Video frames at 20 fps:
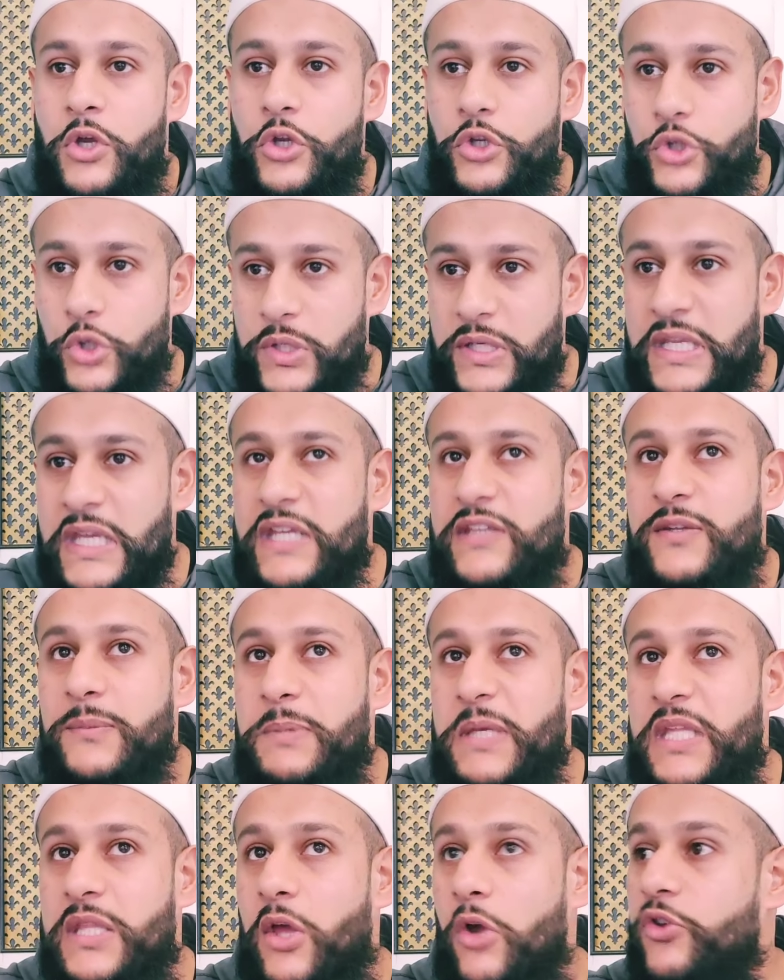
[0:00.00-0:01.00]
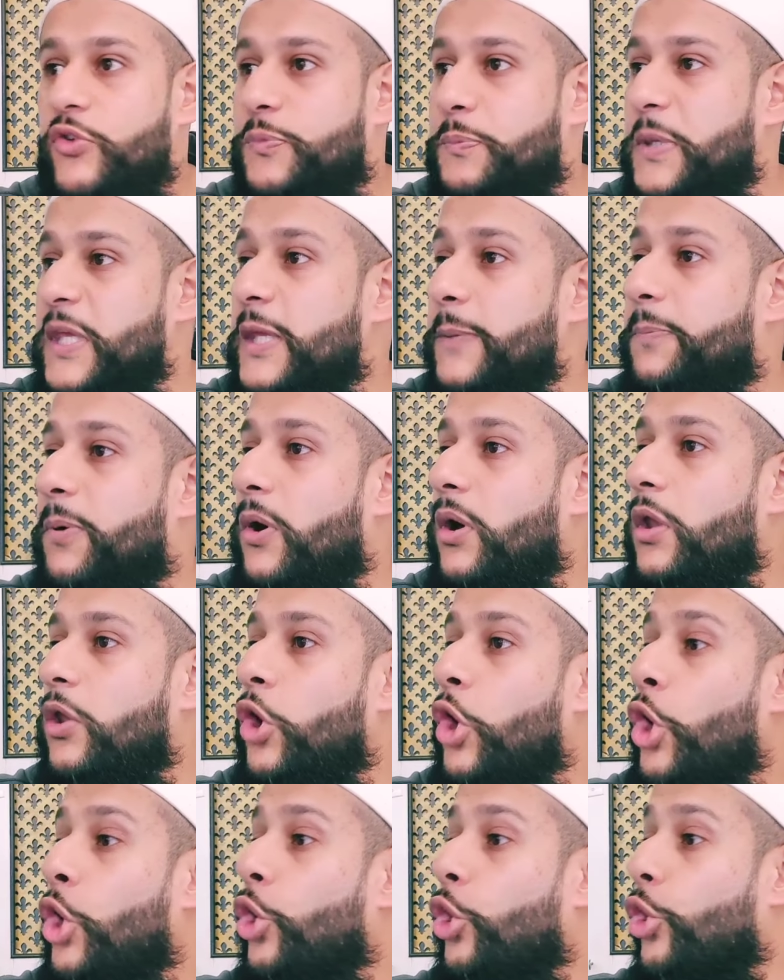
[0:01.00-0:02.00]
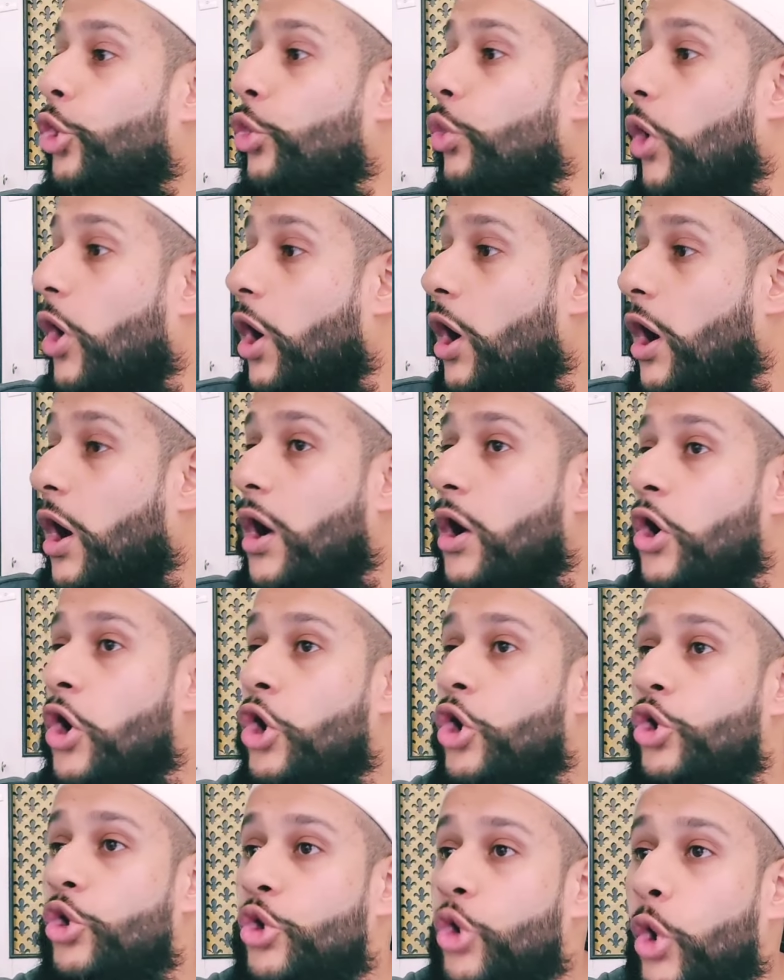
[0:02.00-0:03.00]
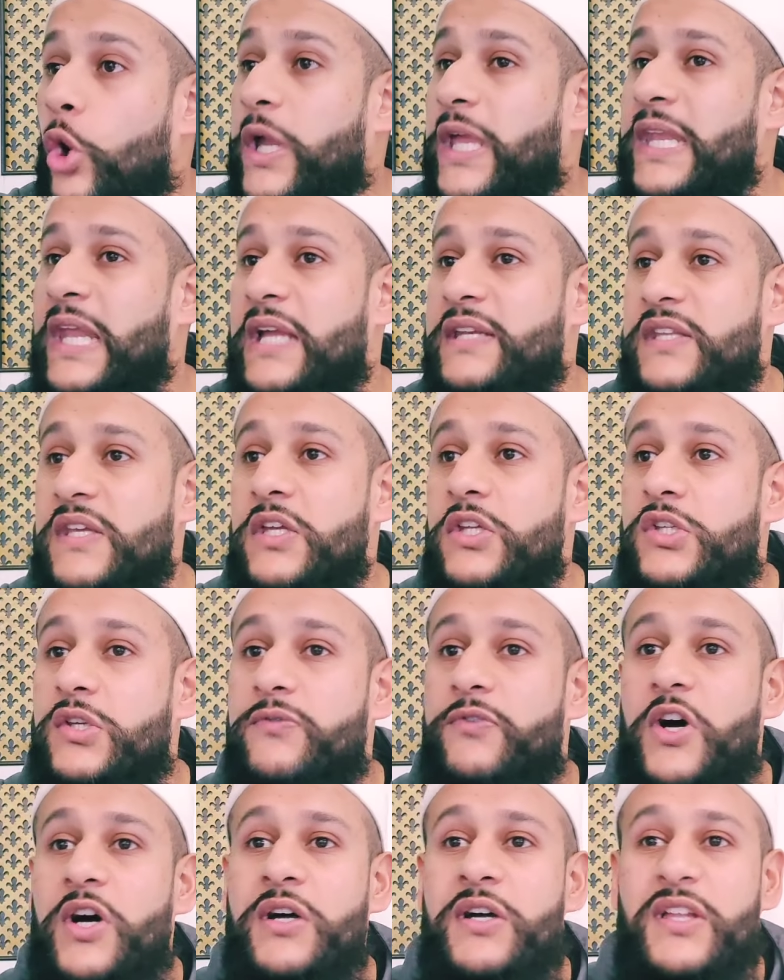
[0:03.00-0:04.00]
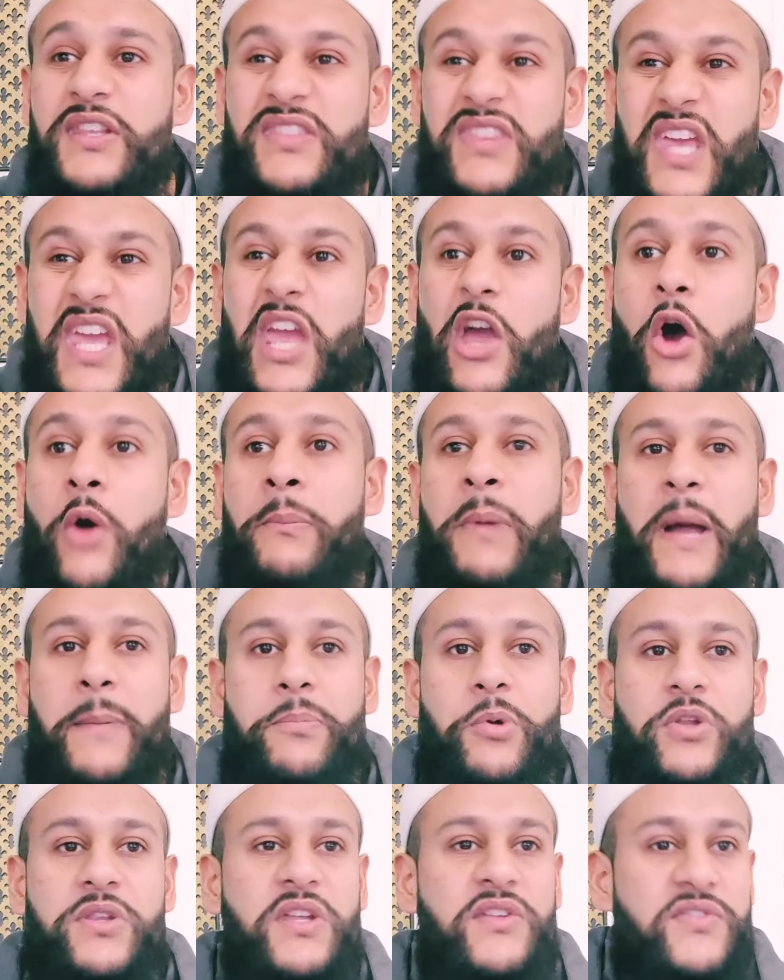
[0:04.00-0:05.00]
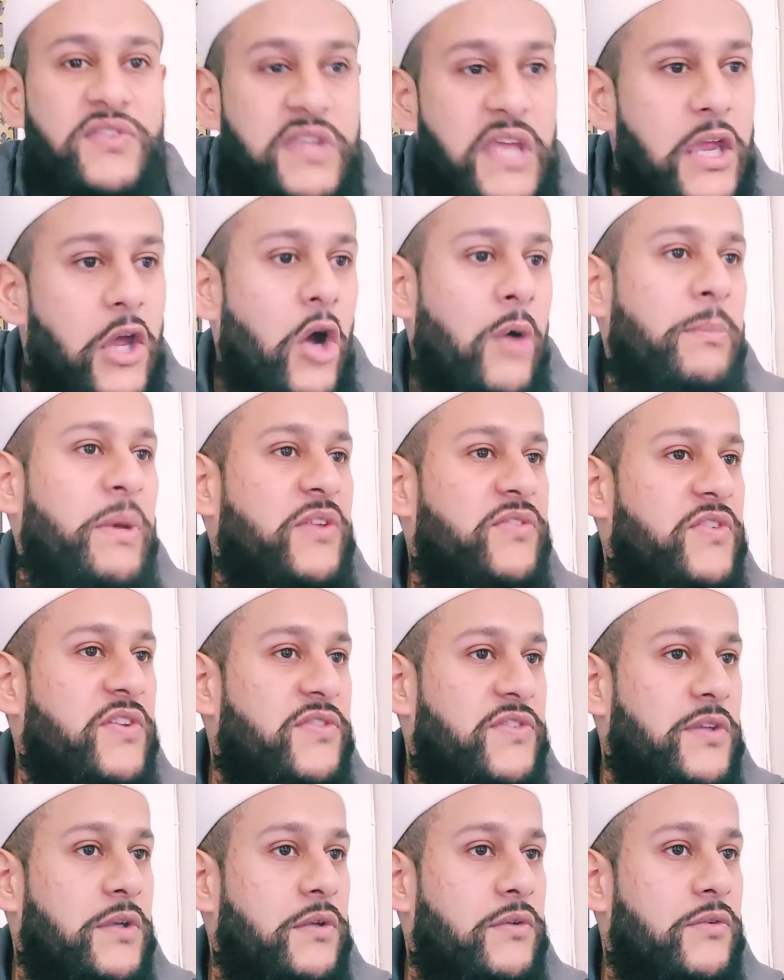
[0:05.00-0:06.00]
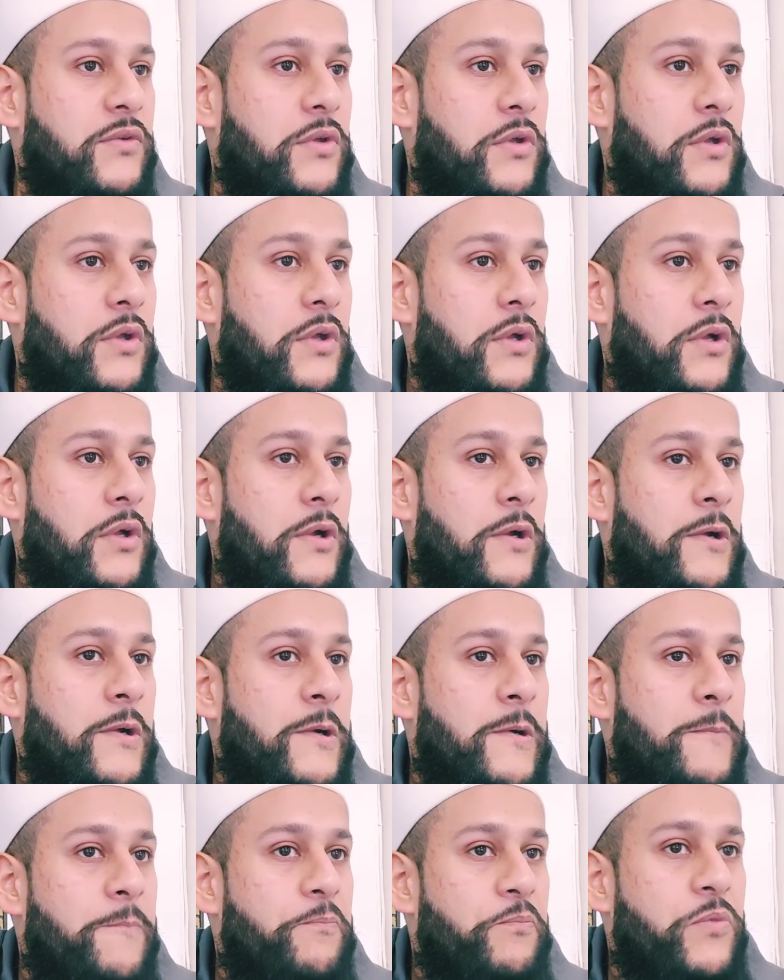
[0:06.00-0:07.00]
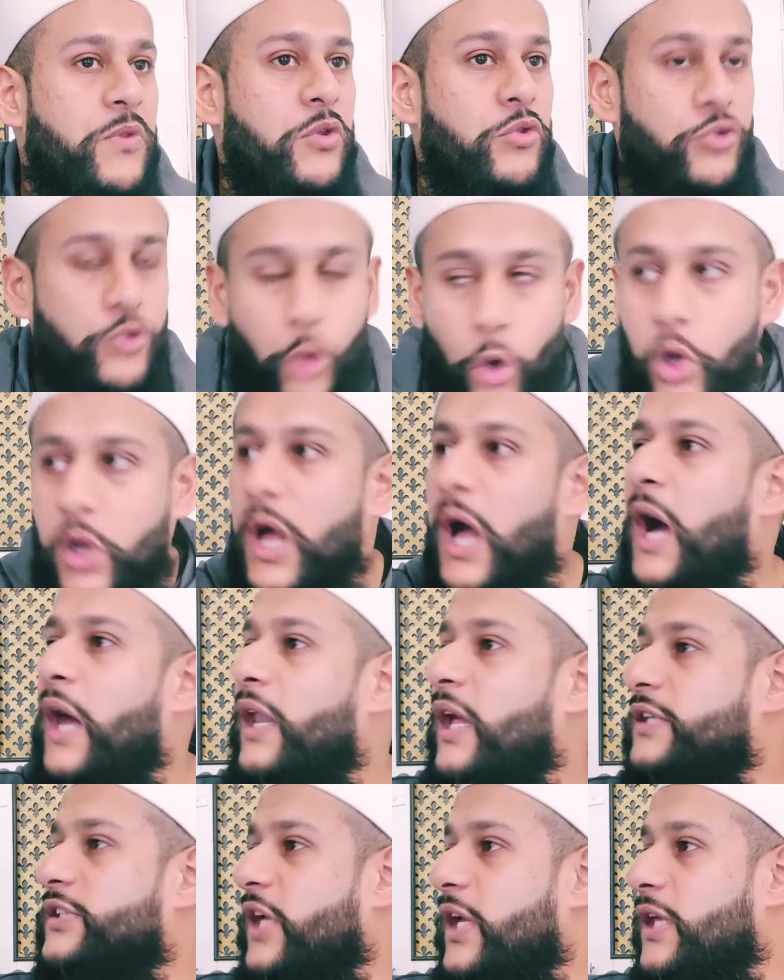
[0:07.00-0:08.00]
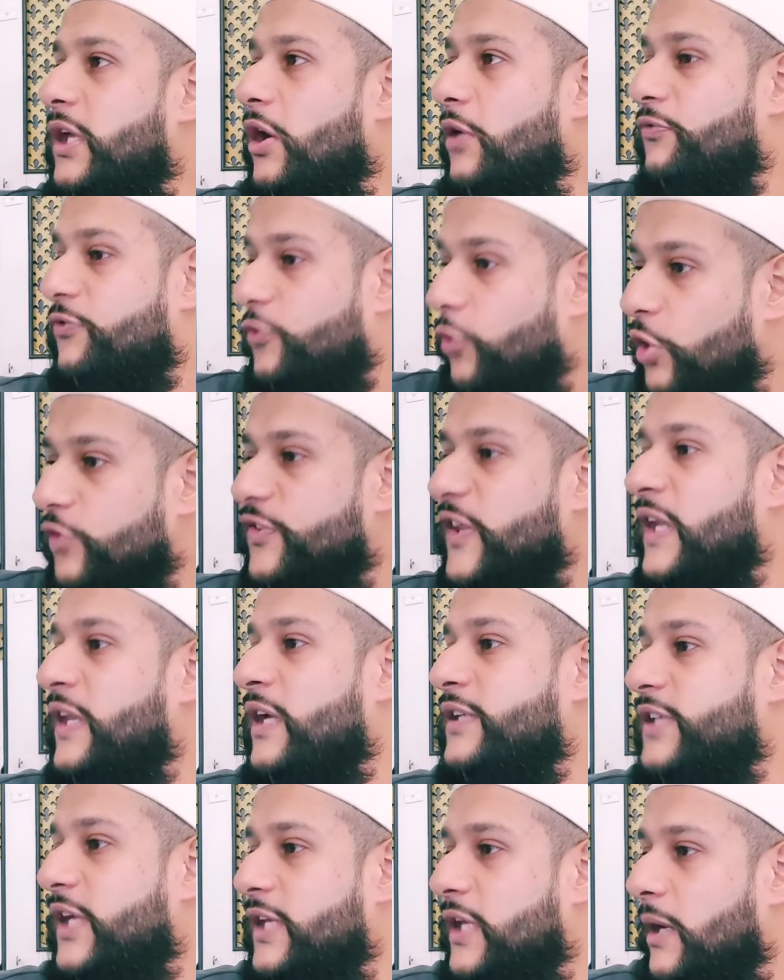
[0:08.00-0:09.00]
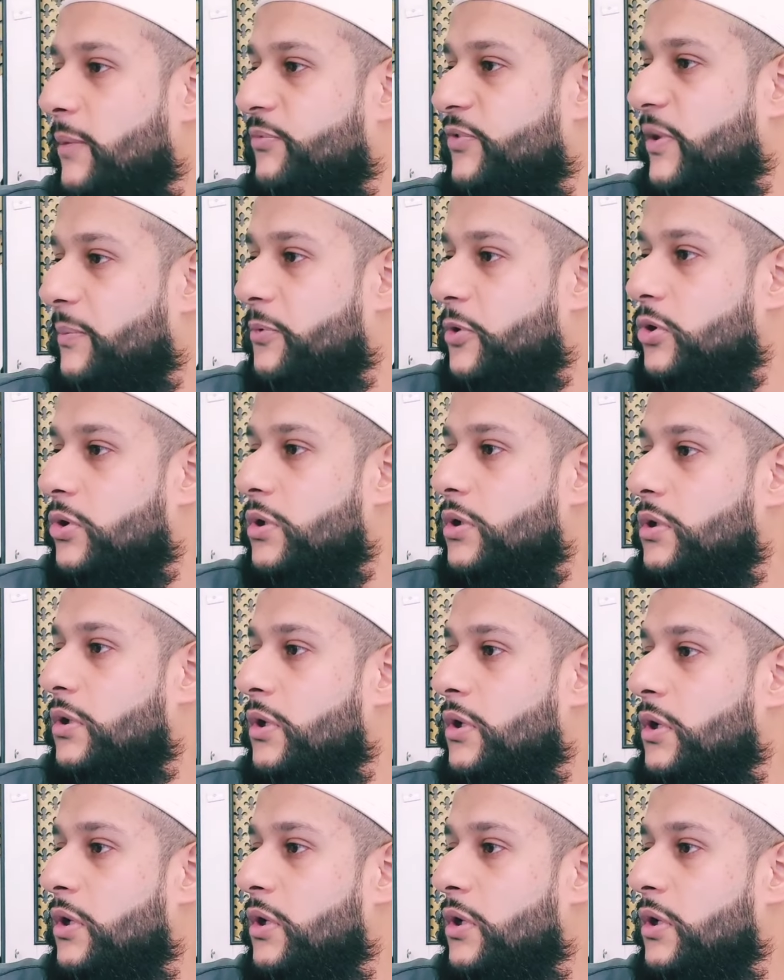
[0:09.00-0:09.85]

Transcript: You need to be those people who are looking at each other. They are my brothers. They are my sisters. Dukh aana chahiye, afsos aana chahiye hum sabko.